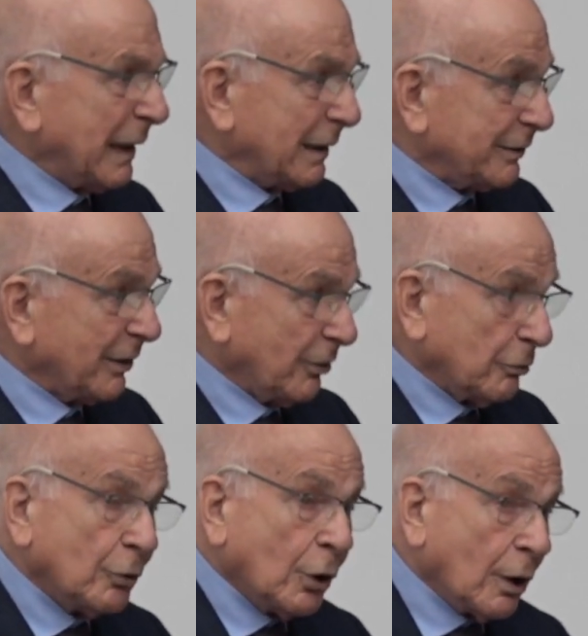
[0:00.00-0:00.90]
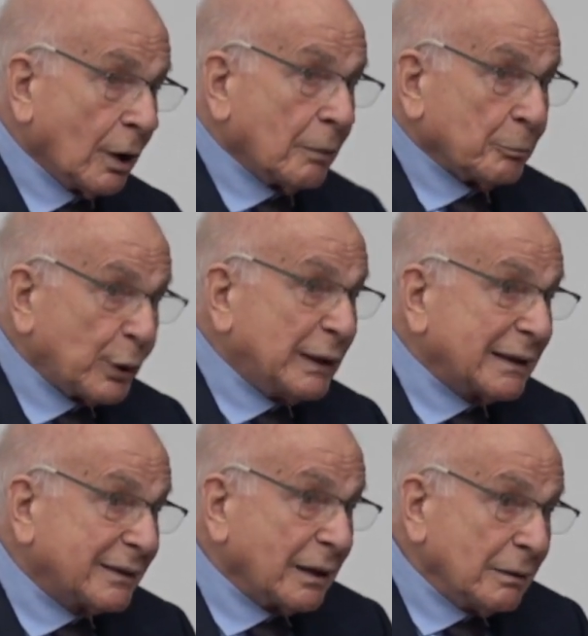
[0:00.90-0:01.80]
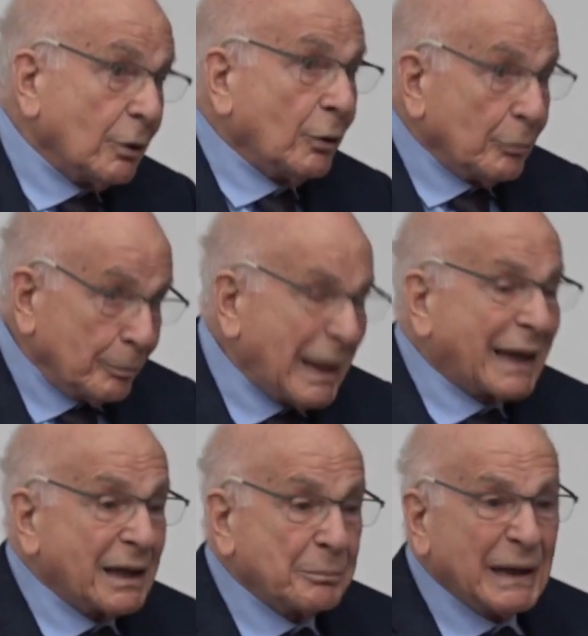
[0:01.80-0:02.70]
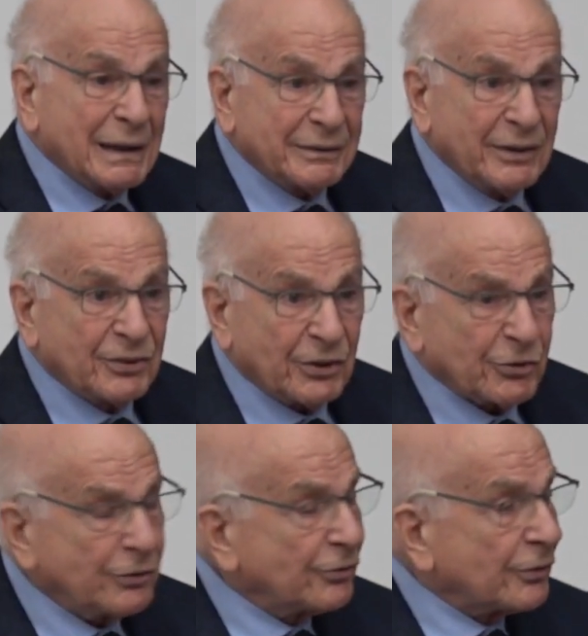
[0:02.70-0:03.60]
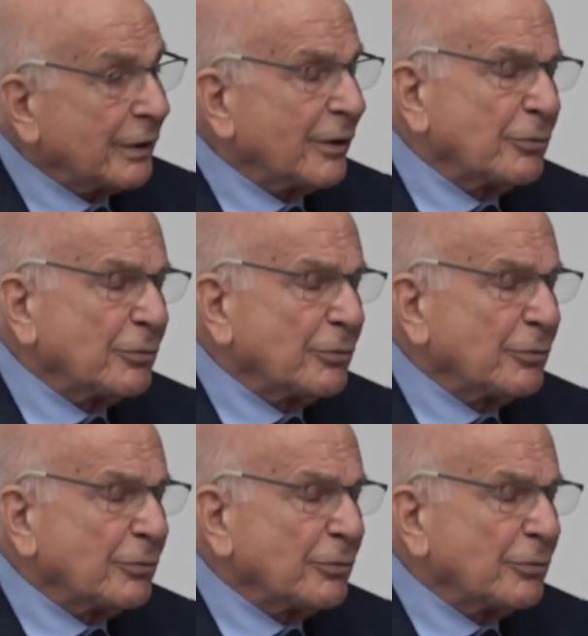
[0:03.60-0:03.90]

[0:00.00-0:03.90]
bail predicting, uh, making bail decisions.